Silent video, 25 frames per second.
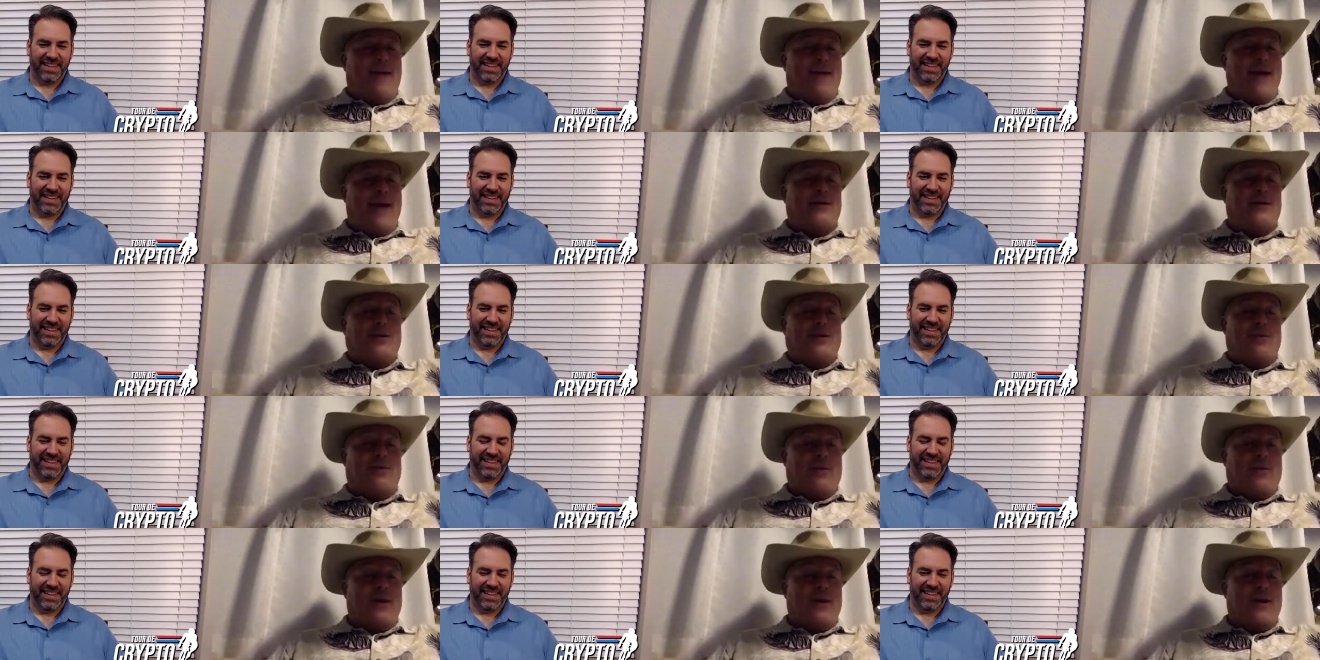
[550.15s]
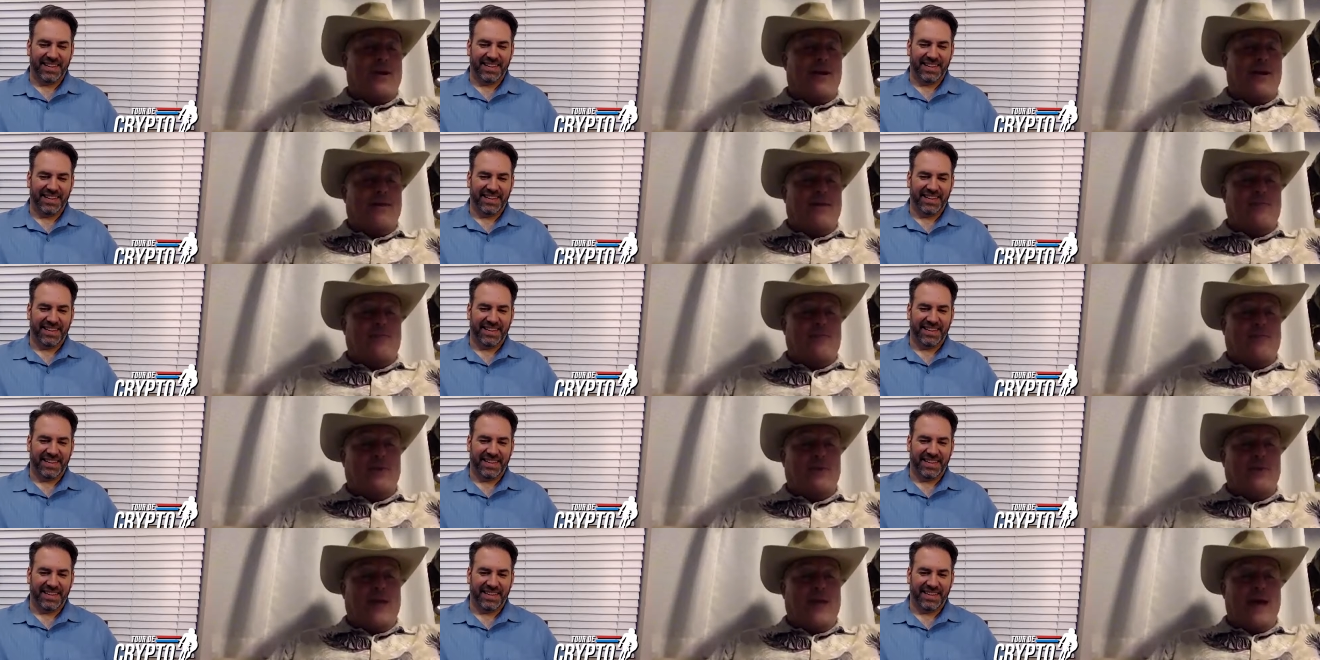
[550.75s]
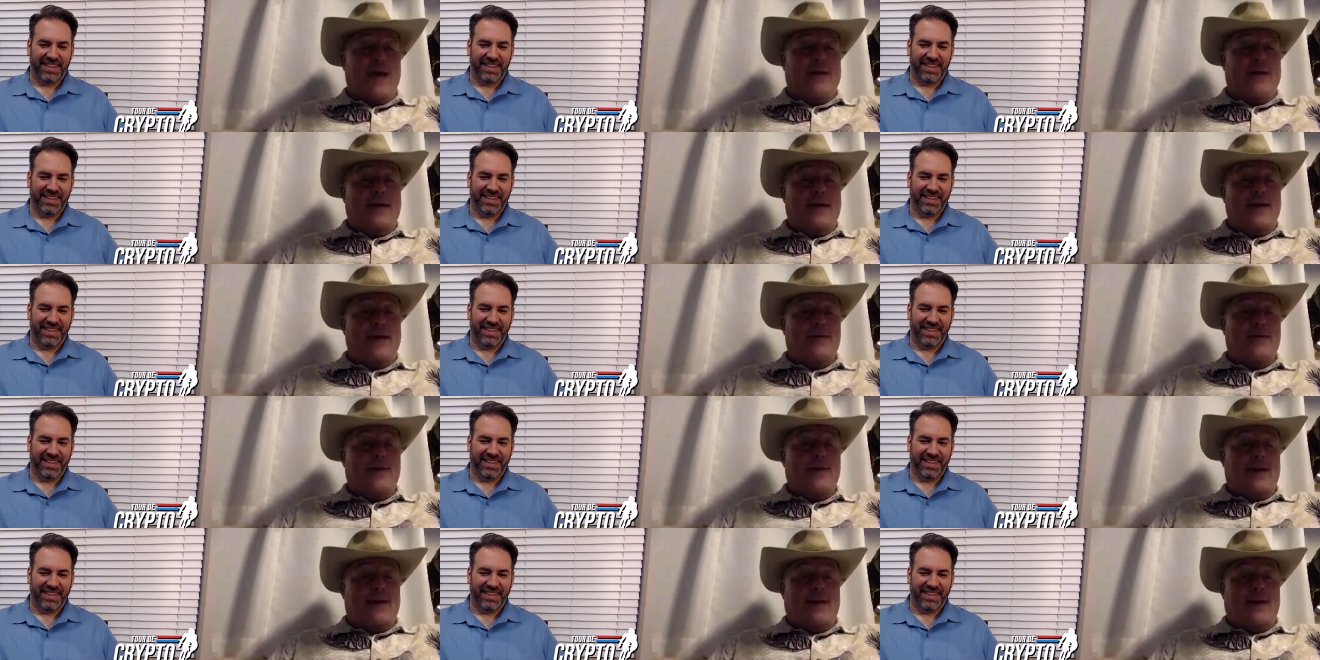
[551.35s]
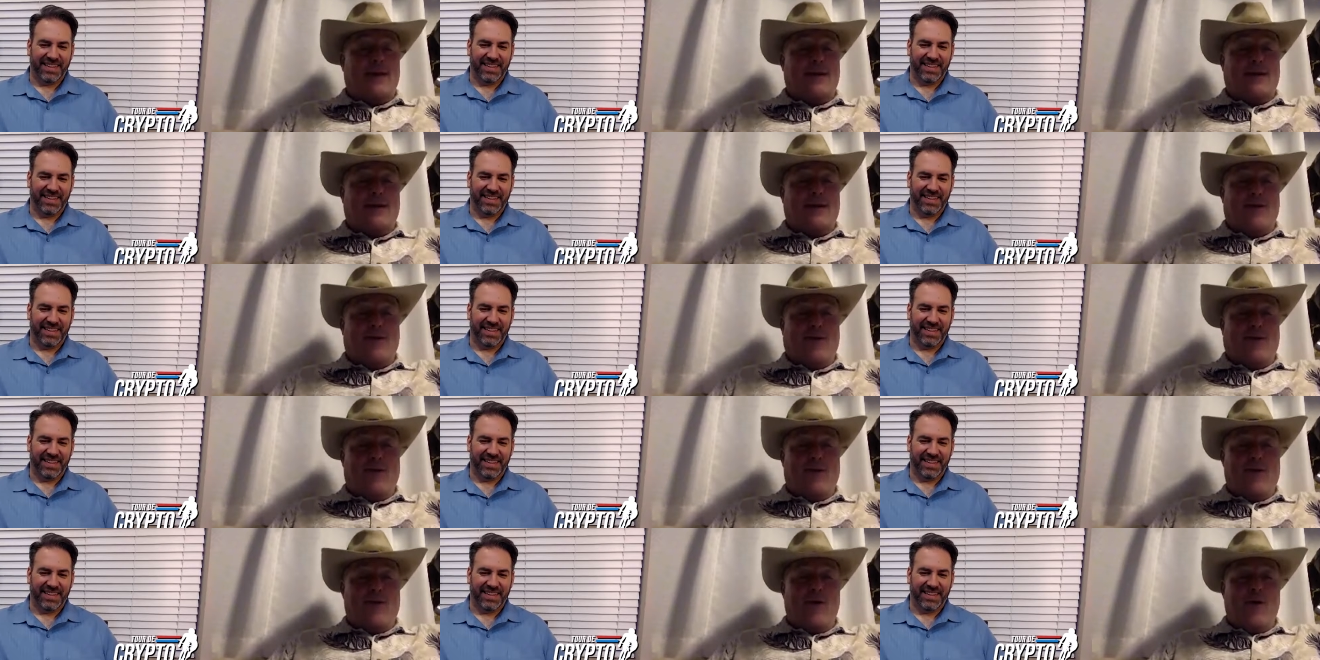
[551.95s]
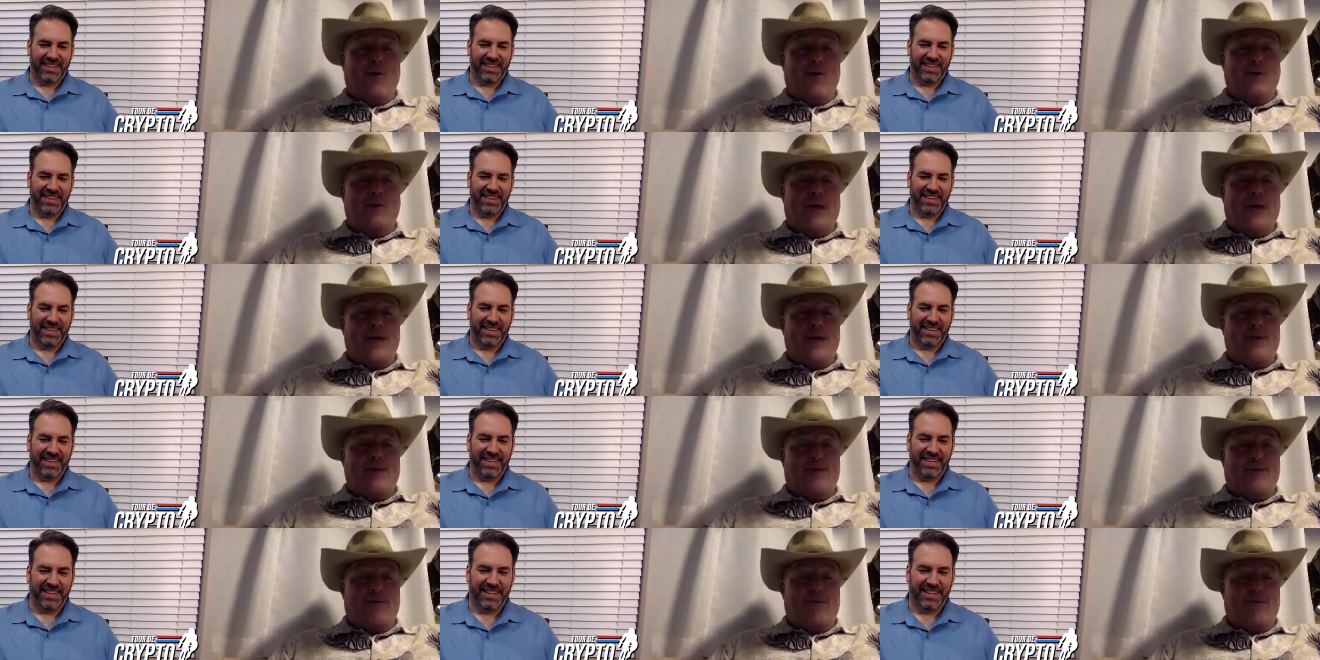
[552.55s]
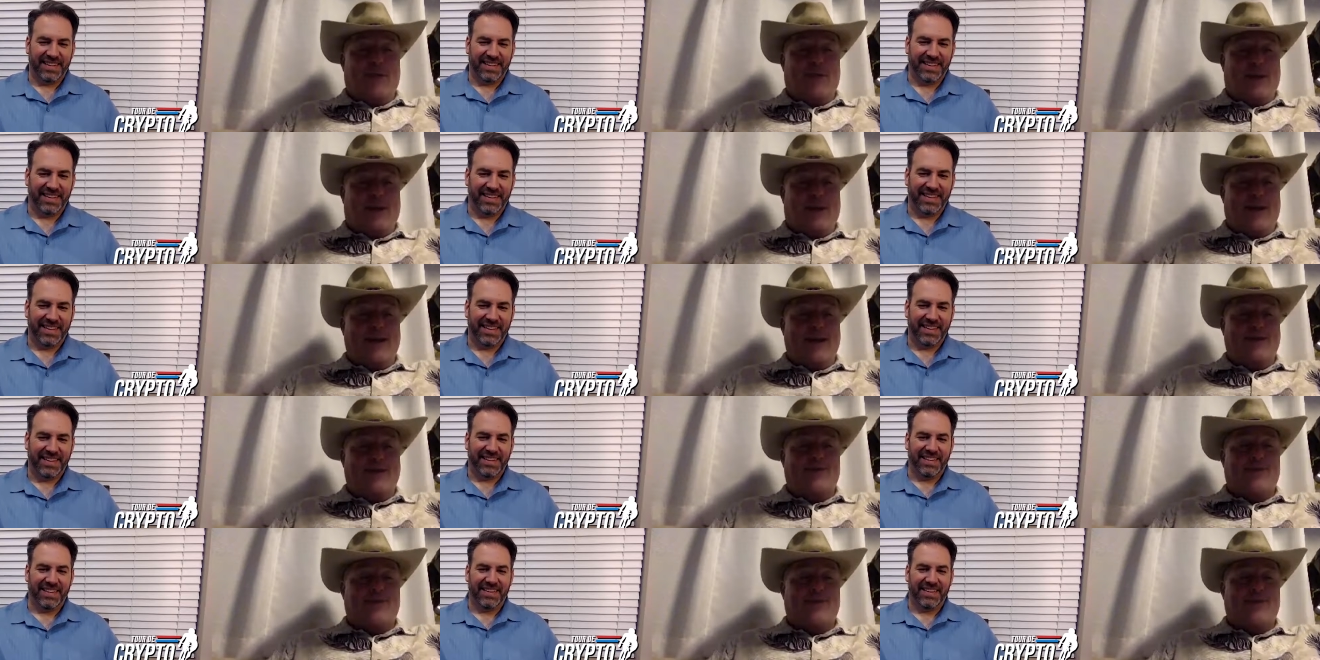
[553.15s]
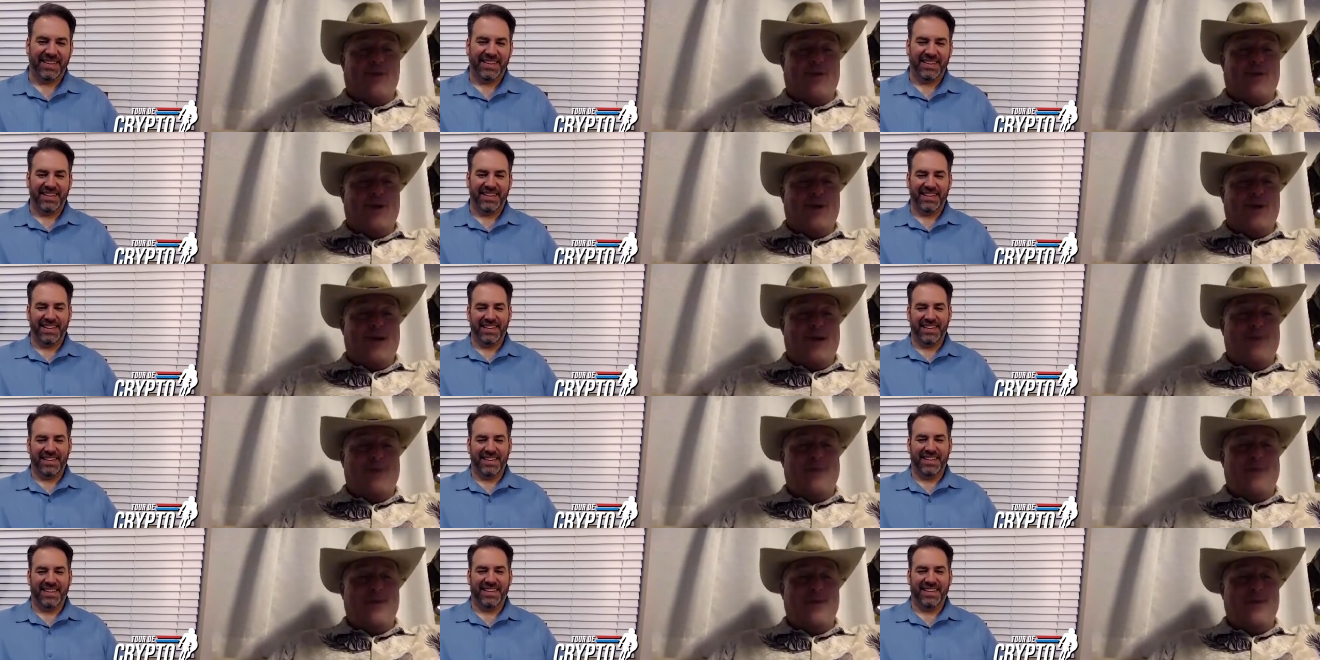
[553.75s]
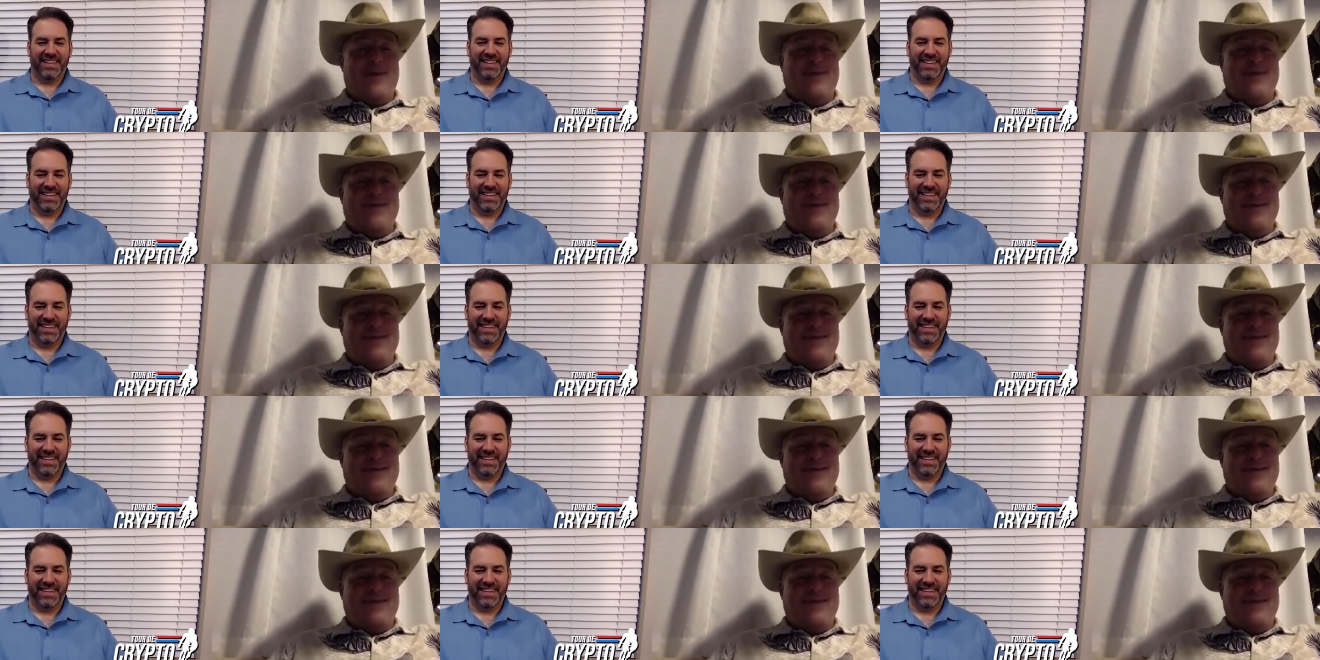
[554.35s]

Speaker 1: actually pretty comfortable nowadays, not like they were in the old days when we were kids growing up, you know?